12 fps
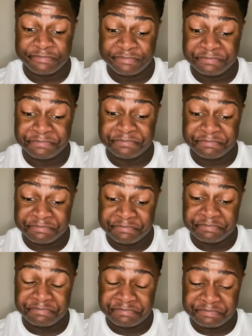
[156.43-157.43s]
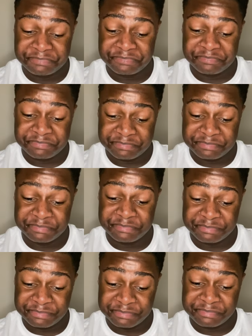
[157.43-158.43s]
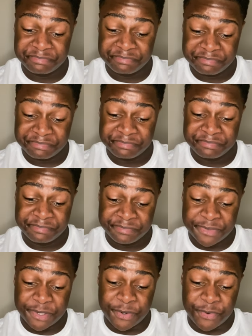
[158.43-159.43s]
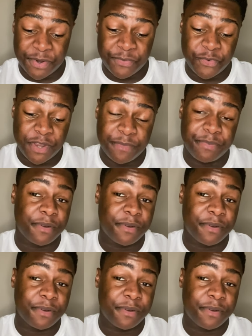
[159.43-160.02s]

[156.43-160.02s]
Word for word: goes. We tape off road, AG take souls. Active gang, no. Grim Reaper,